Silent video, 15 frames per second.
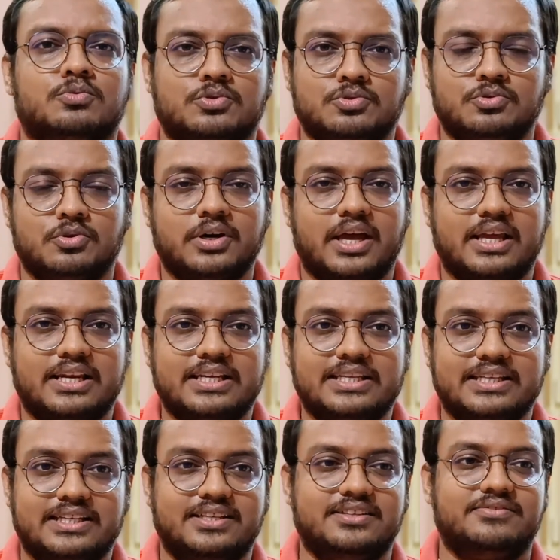You don't
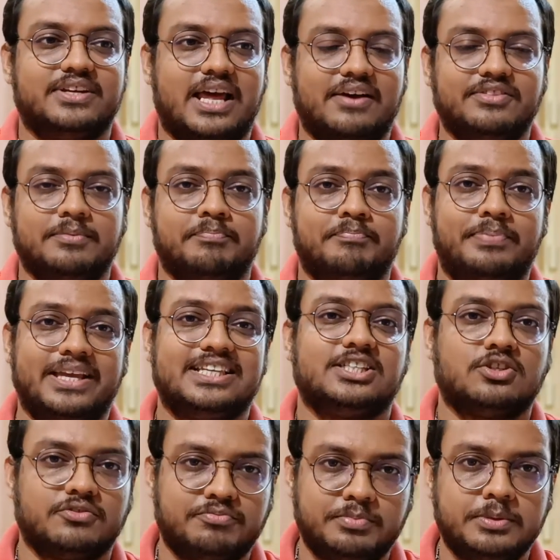even have the best
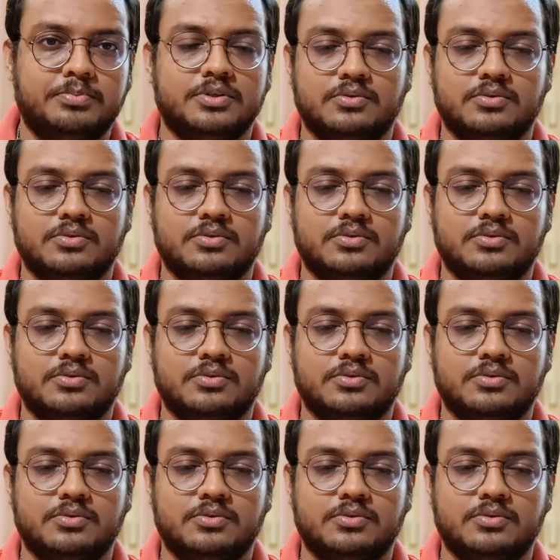of people